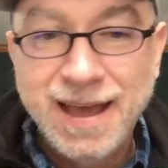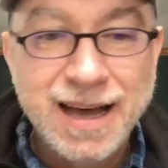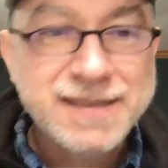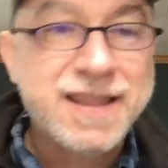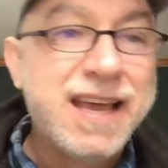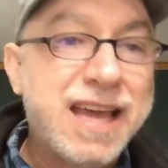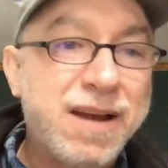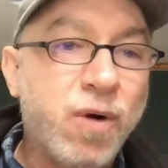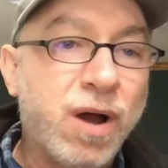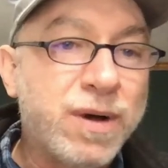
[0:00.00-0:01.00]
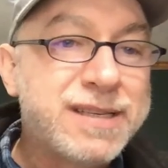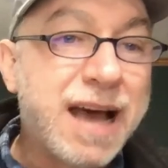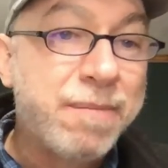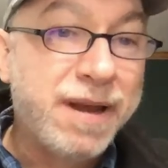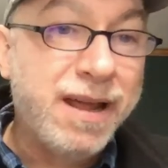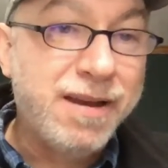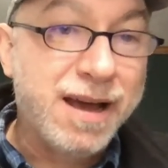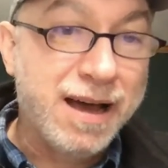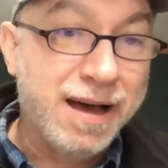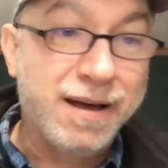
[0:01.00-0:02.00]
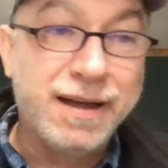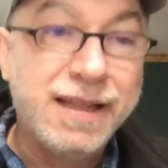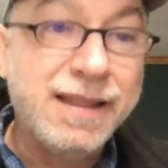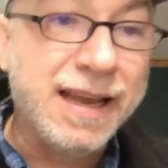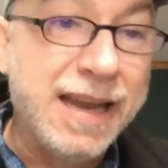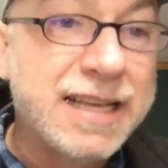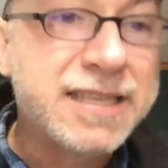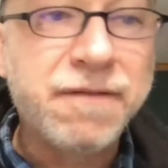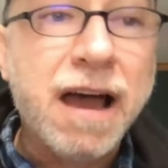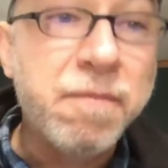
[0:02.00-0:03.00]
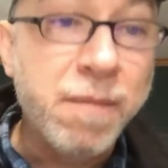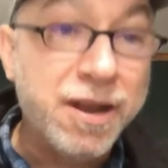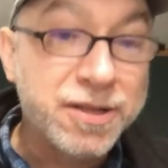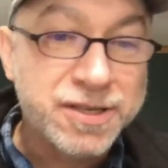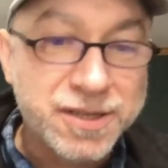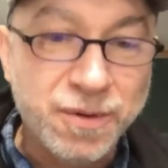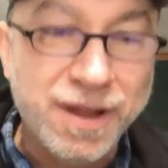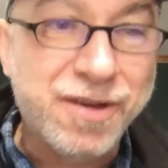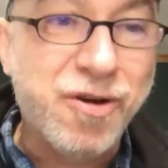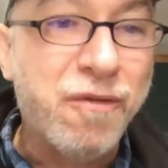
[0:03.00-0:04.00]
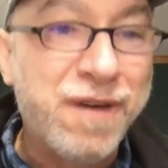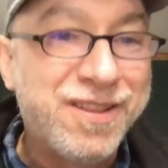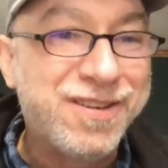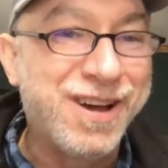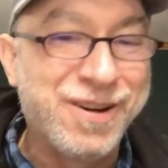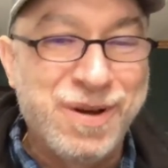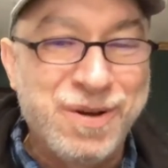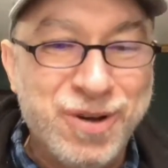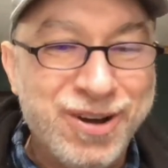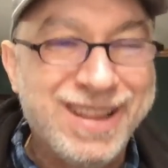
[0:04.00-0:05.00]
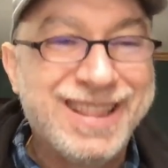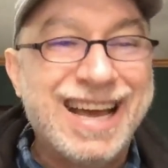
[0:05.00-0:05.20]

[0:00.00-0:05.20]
as thinking what was happening in the next 5 minutes with COVID, when we're